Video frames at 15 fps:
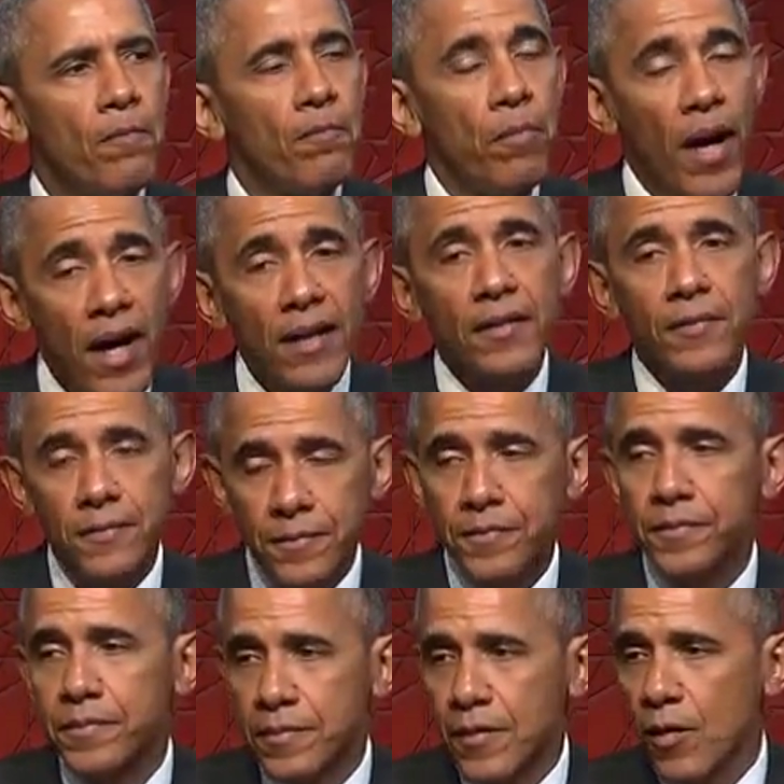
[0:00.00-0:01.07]
But
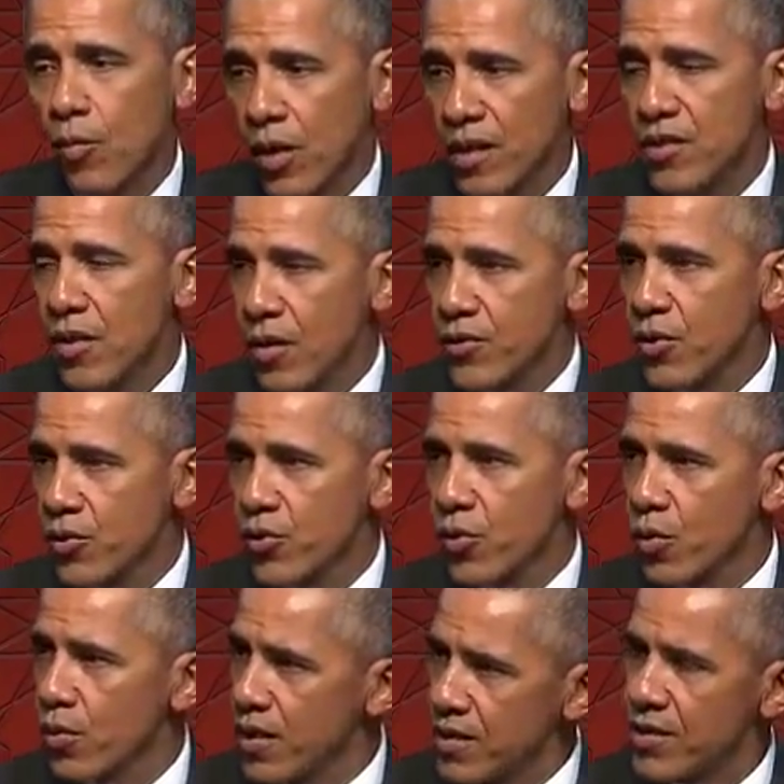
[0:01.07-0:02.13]
what is also
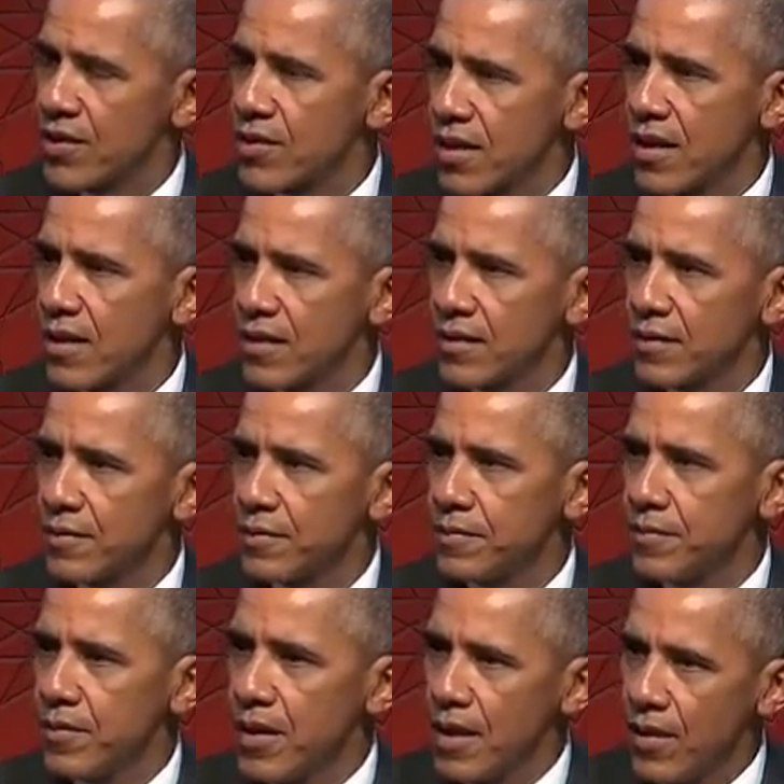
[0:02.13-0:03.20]
true is that
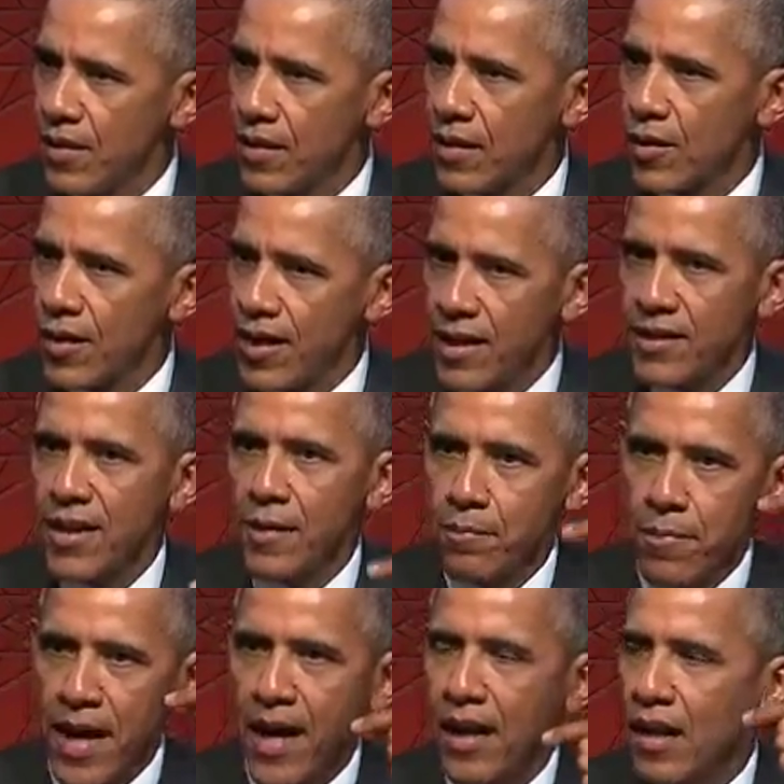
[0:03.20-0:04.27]
there is a
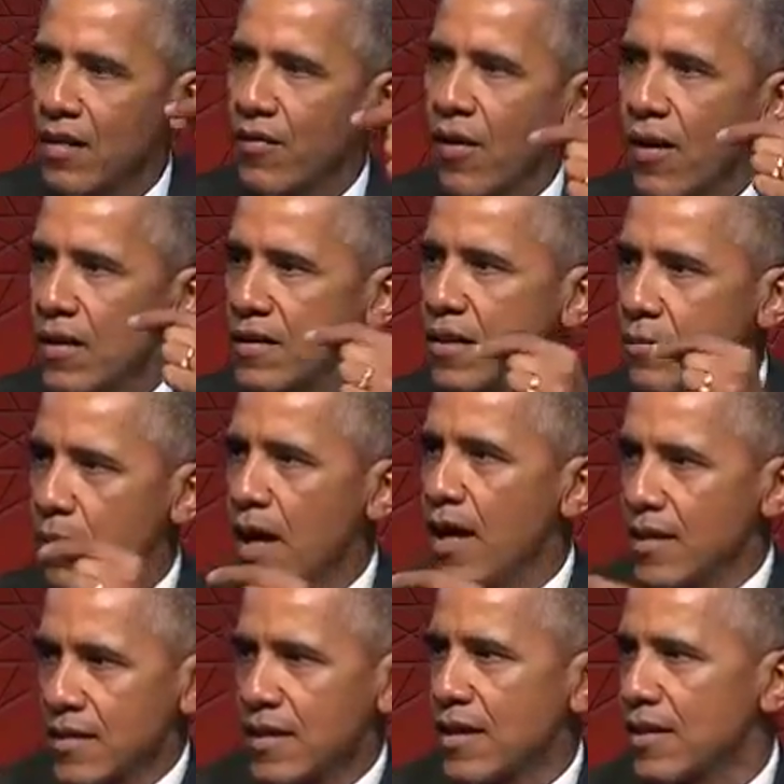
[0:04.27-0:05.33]
battle of hearts and
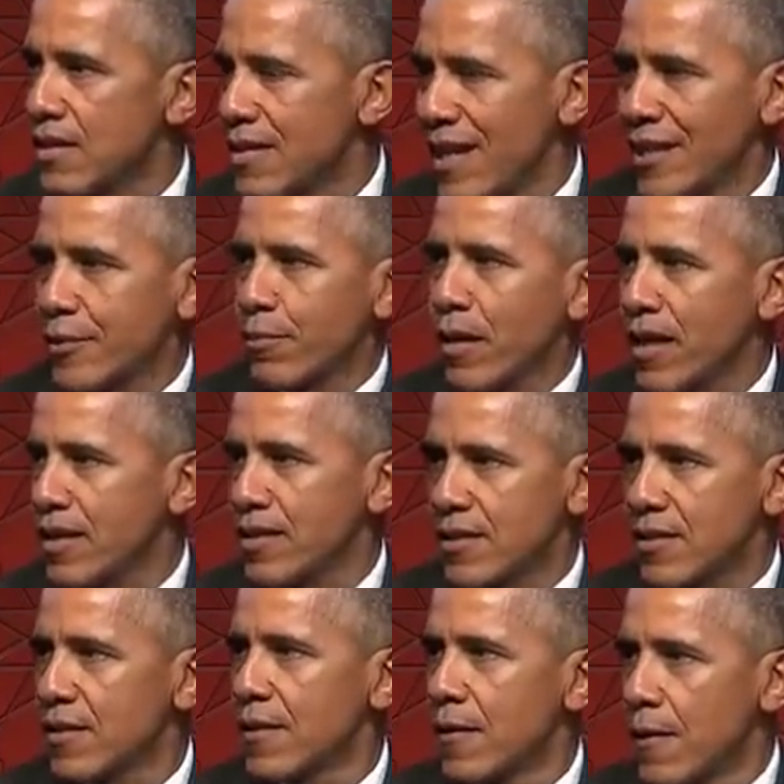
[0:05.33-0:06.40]
minds that takes
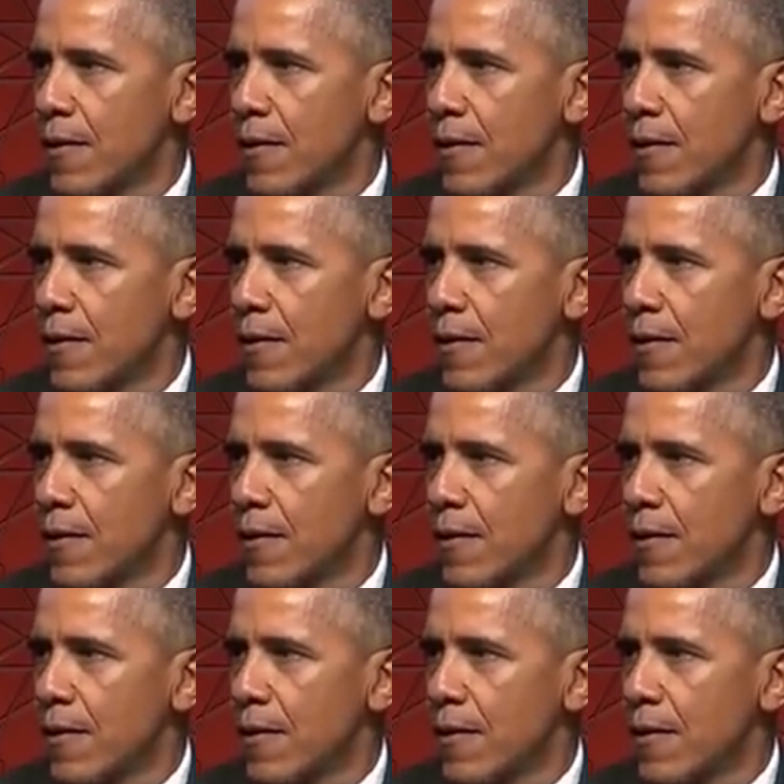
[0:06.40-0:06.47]
place,